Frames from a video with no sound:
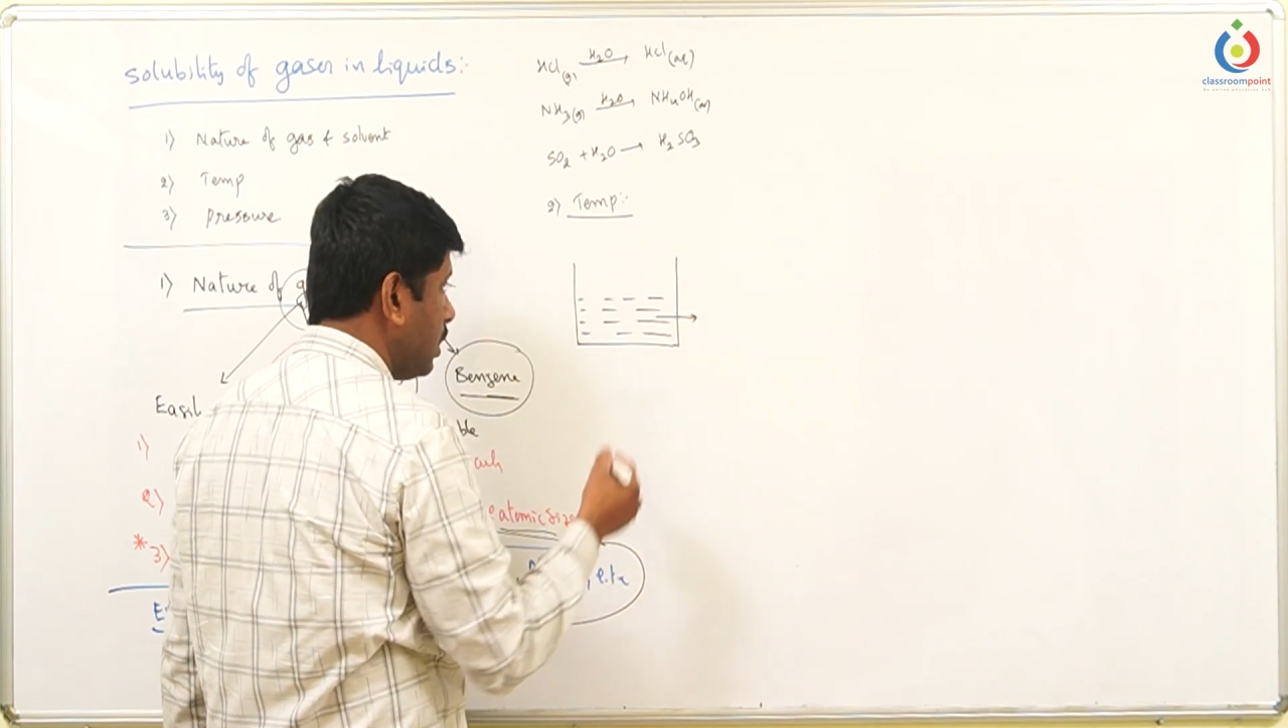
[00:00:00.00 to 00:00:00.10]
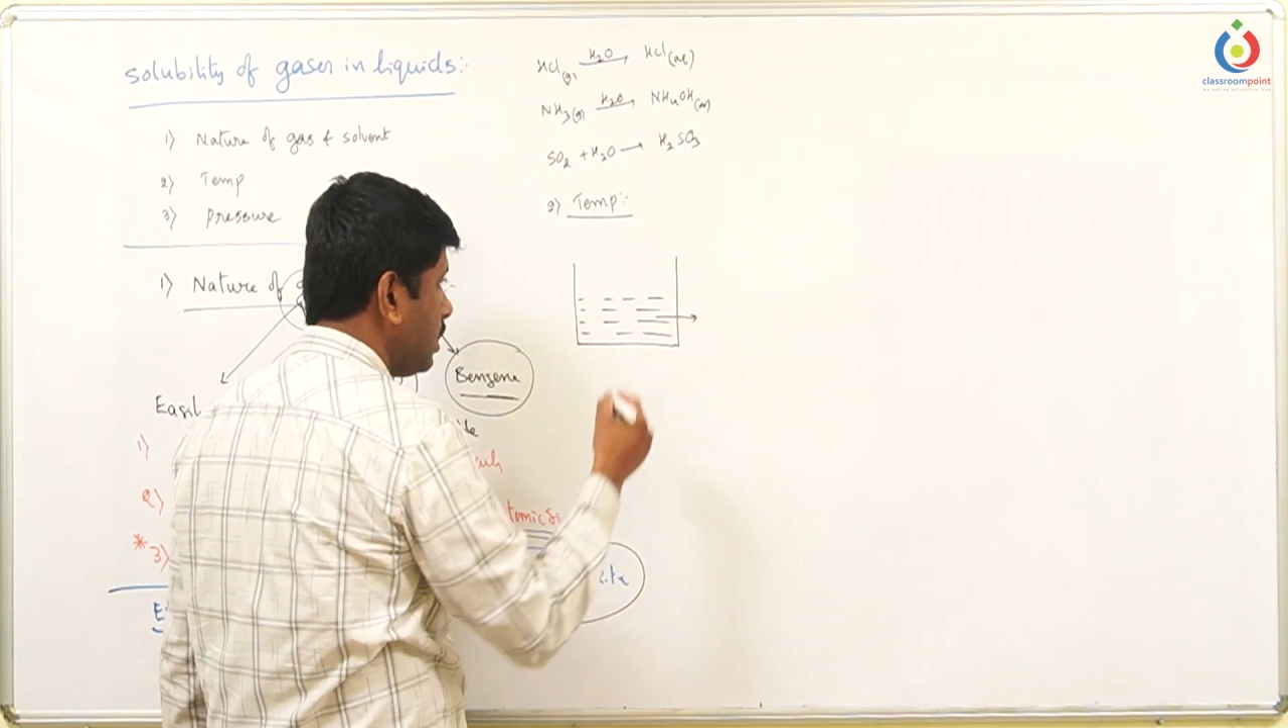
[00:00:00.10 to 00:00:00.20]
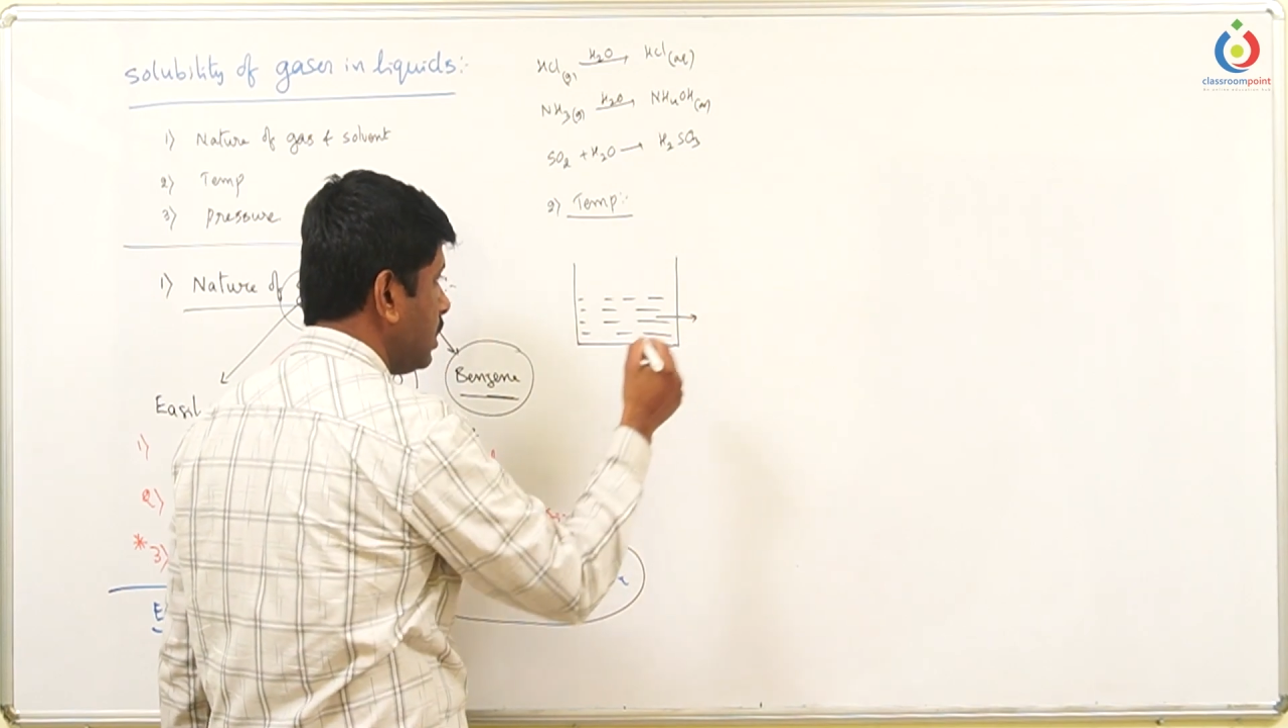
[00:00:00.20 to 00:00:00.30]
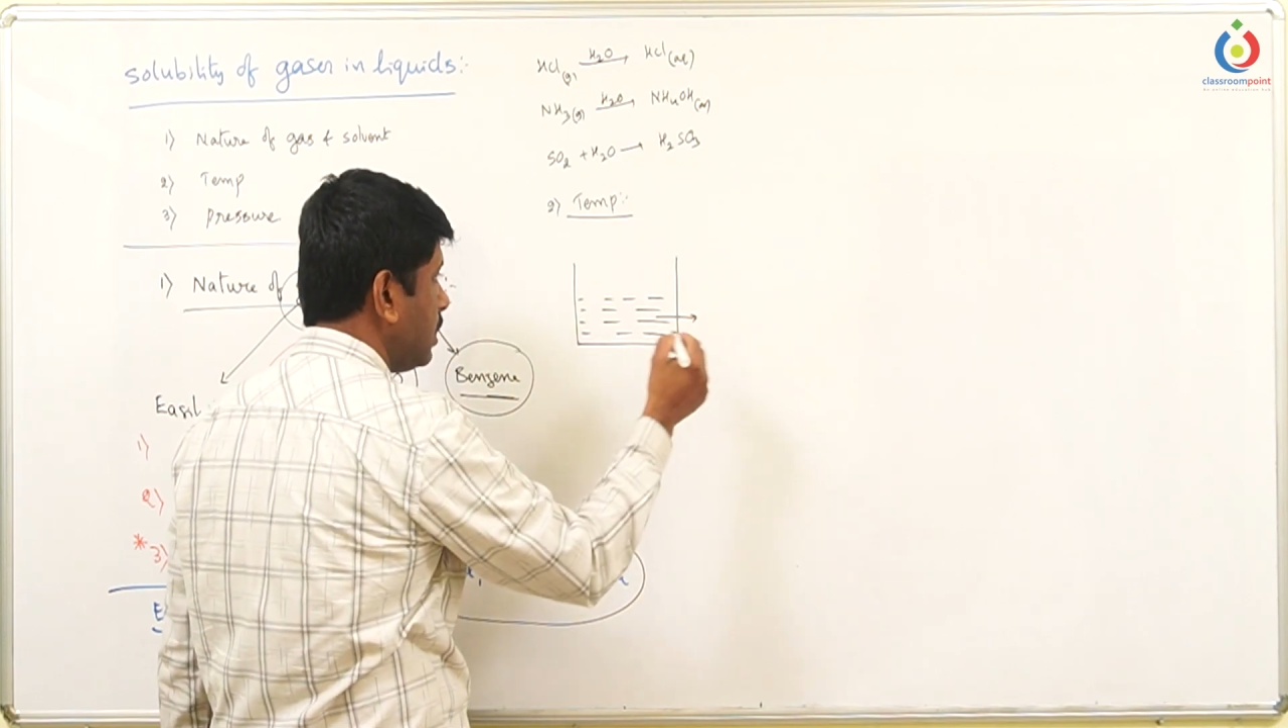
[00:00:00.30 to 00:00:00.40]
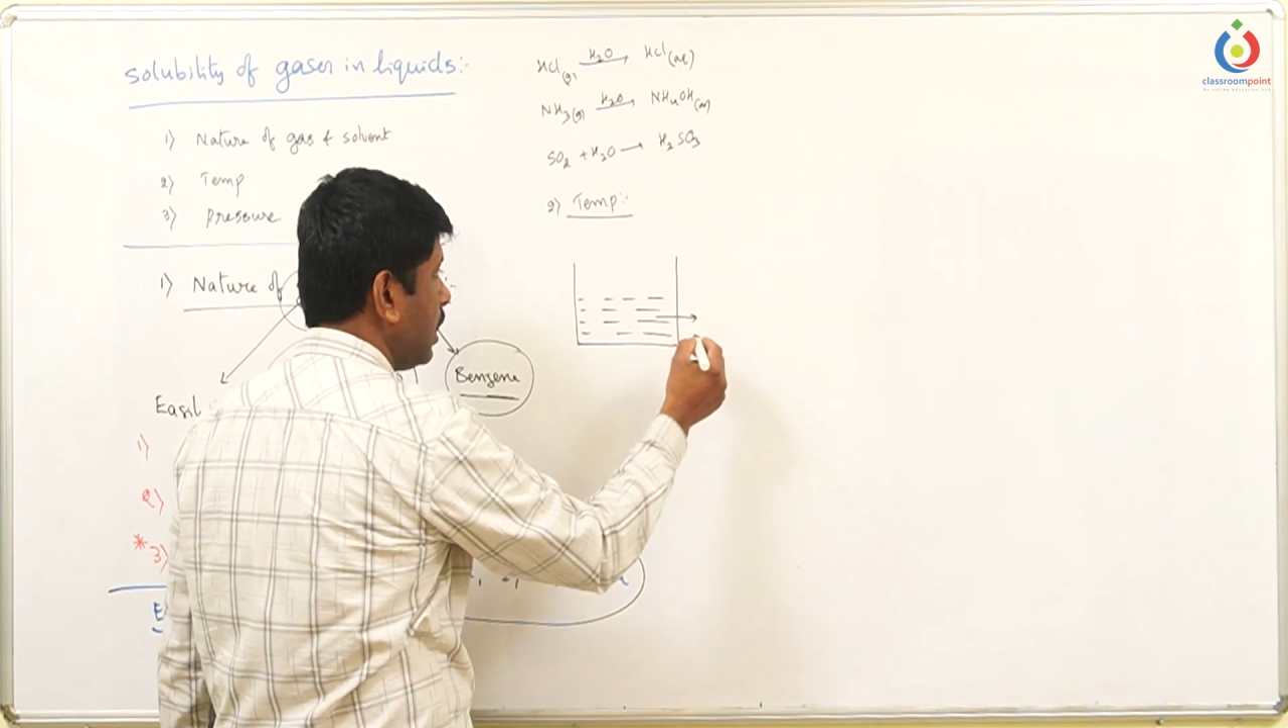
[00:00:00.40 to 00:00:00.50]

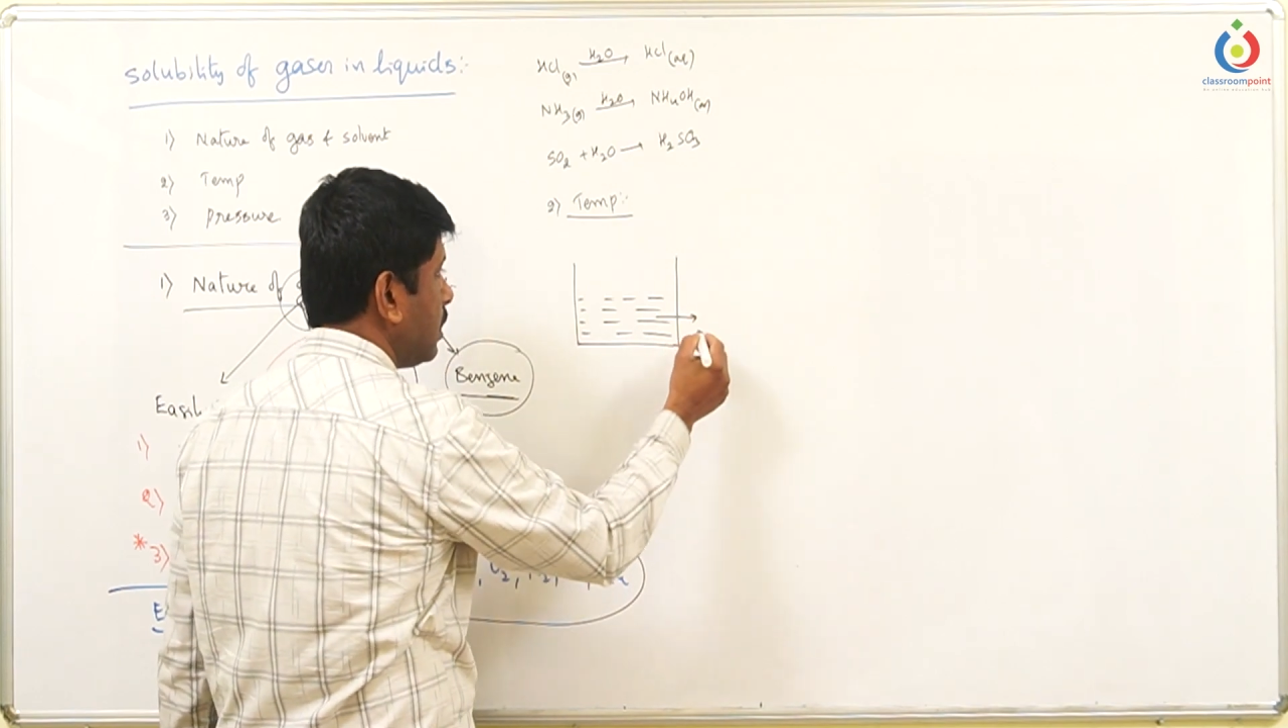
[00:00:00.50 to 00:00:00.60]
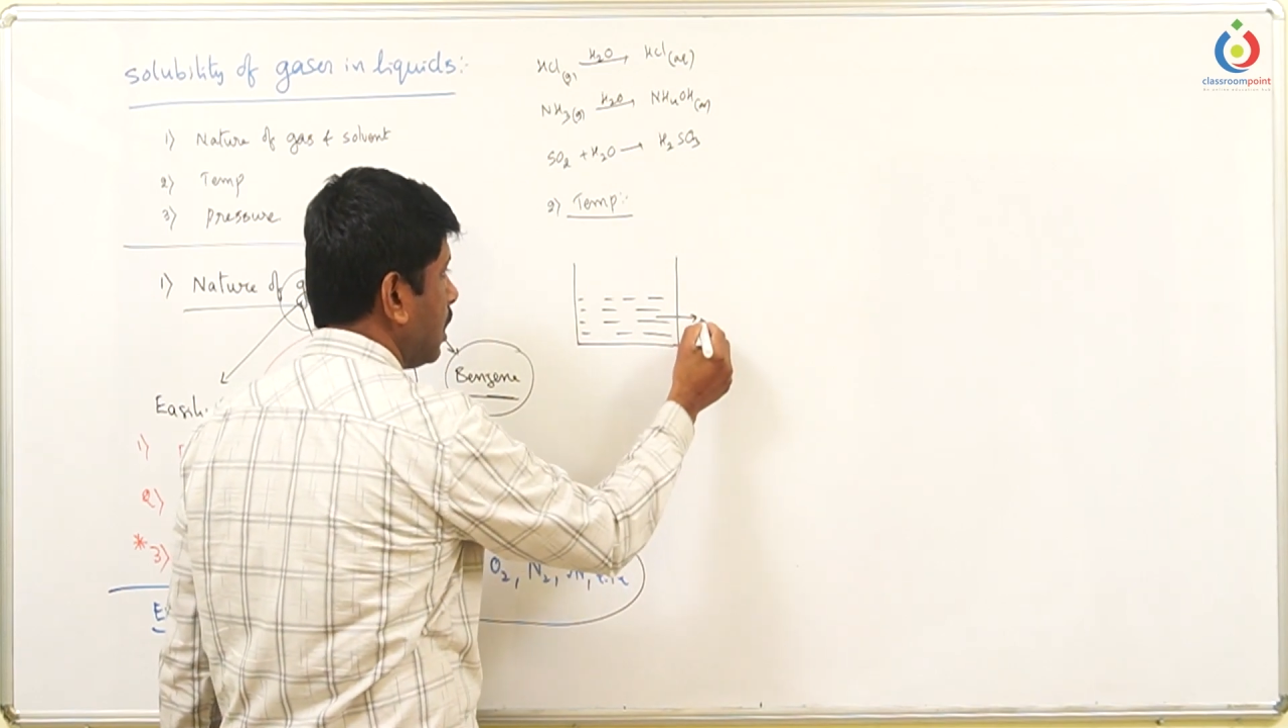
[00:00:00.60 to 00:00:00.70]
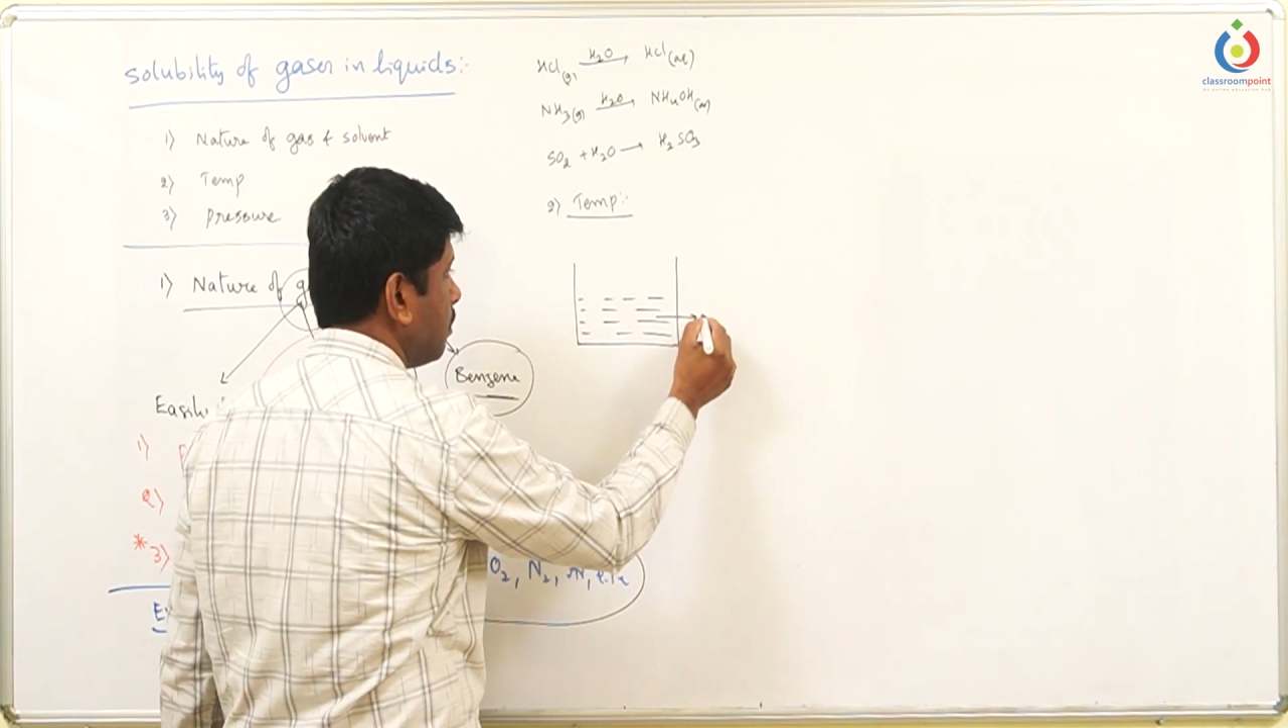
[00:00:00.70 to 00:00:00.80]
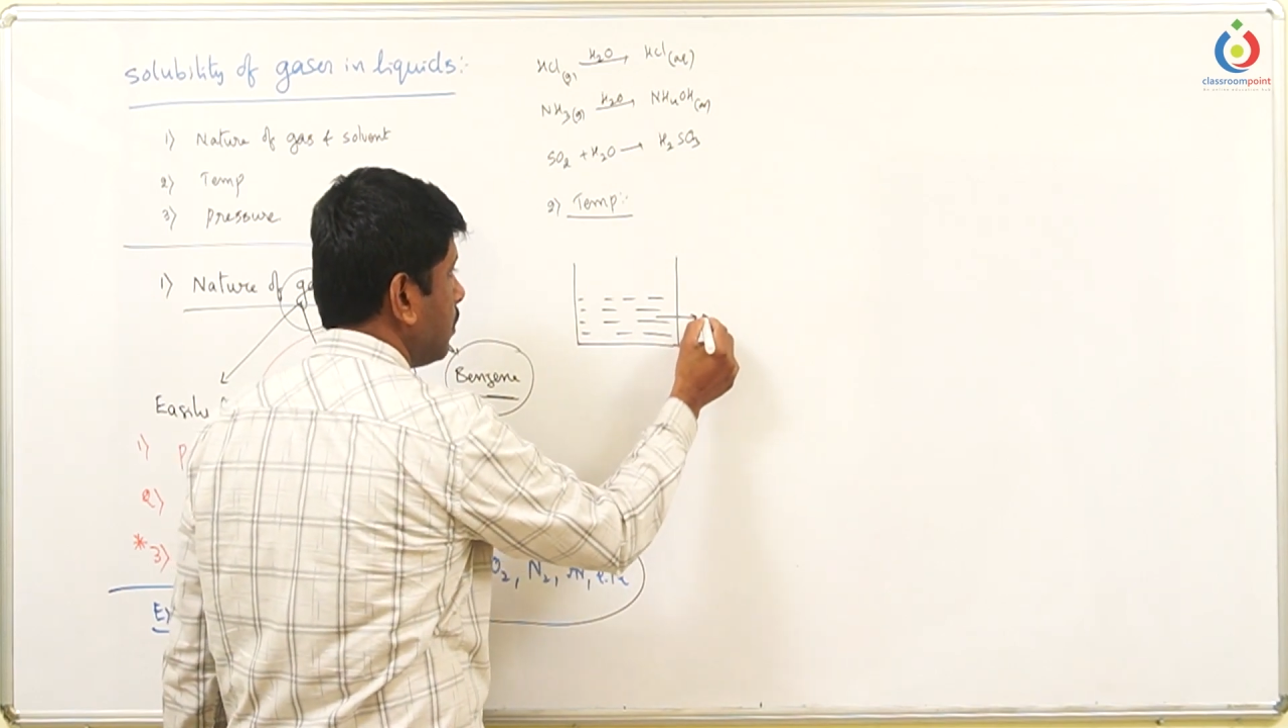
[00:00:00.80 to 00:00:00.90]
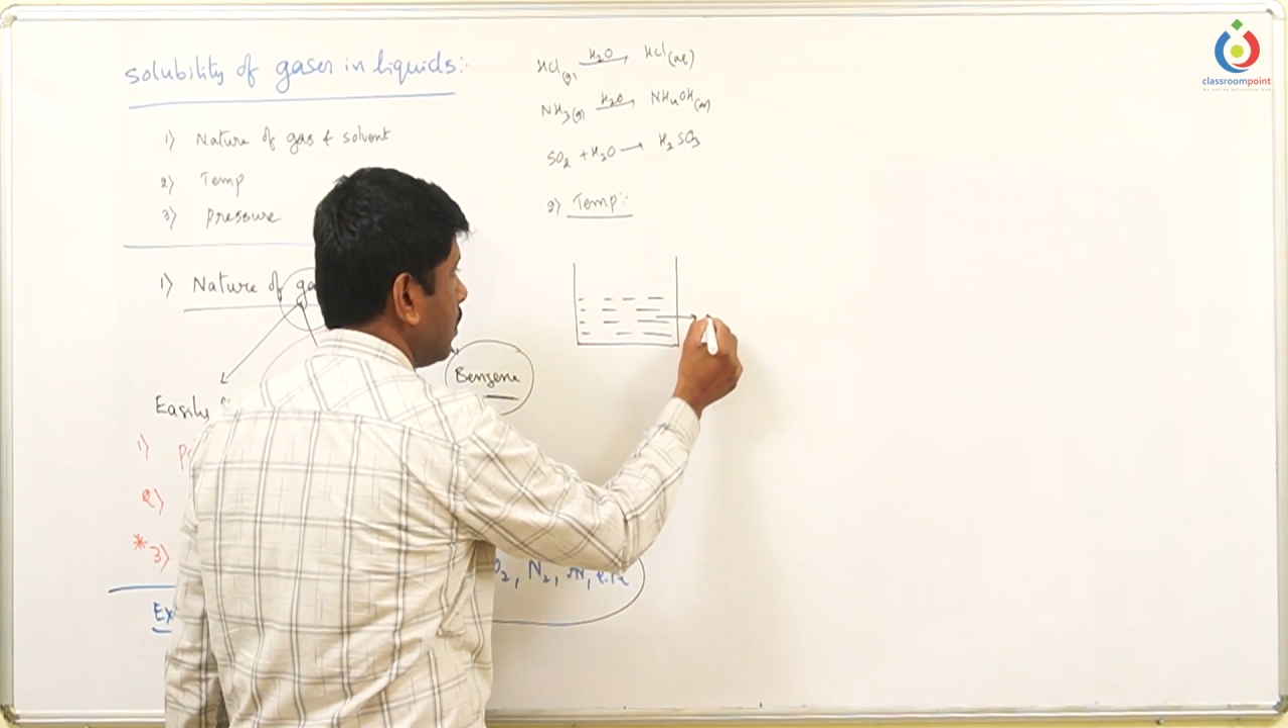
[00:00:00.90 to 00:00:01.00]
this is
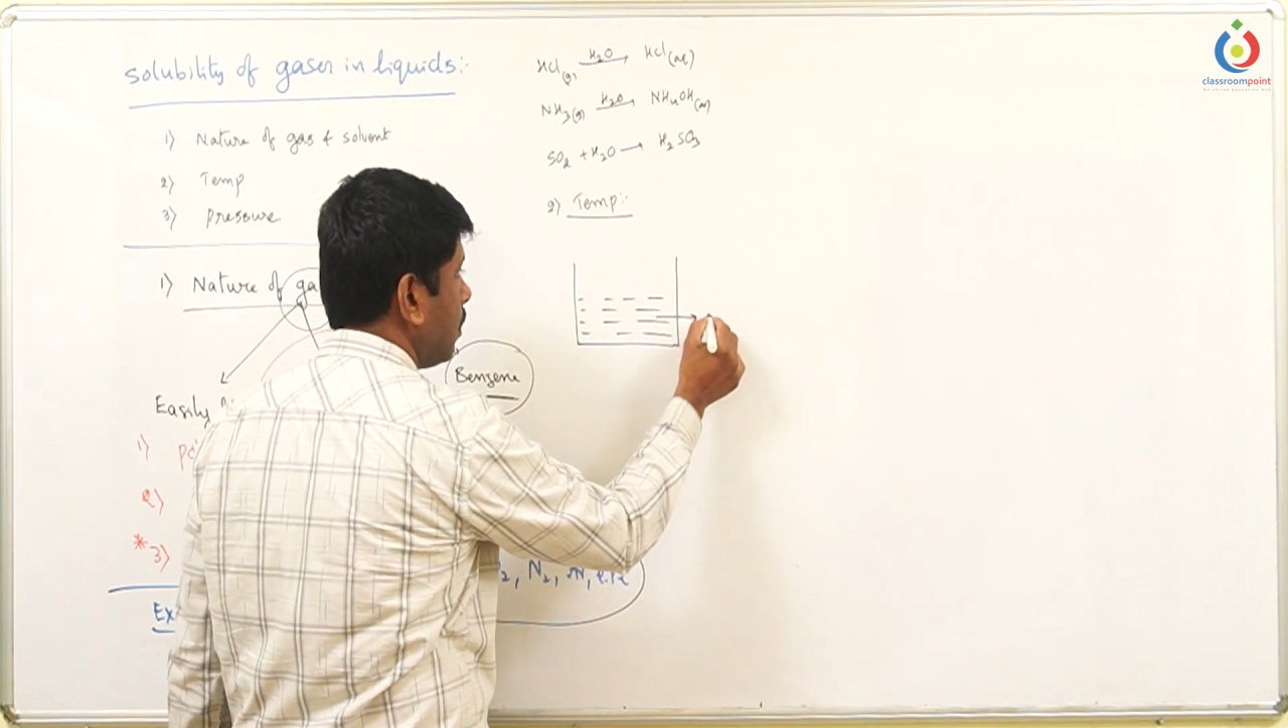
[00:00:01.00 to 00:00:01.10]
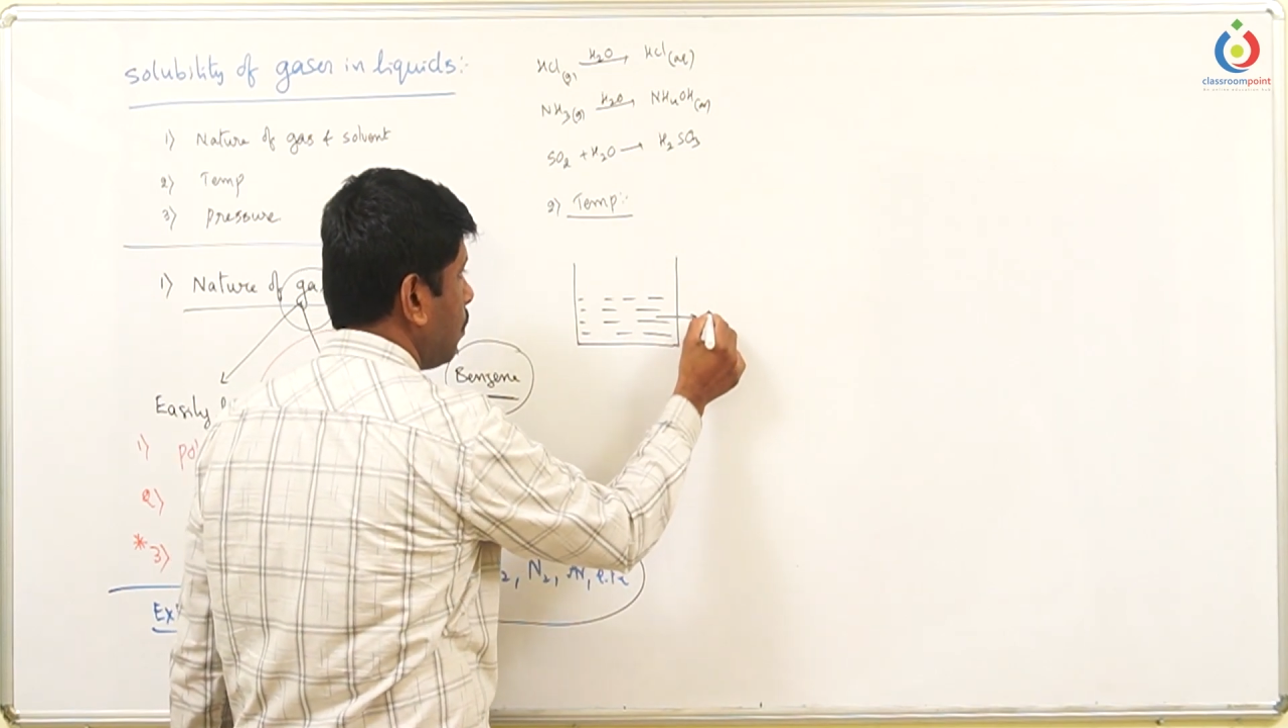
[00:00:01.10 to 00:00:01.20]
some